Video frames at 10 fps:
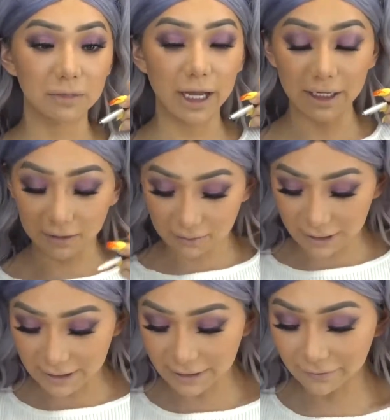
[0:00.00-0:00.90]
that
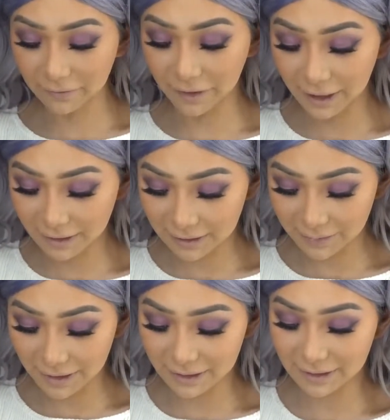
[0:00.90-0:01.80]
doesn't fit
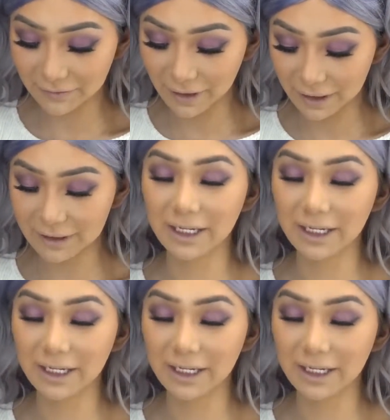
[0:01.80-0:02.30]
because it's a very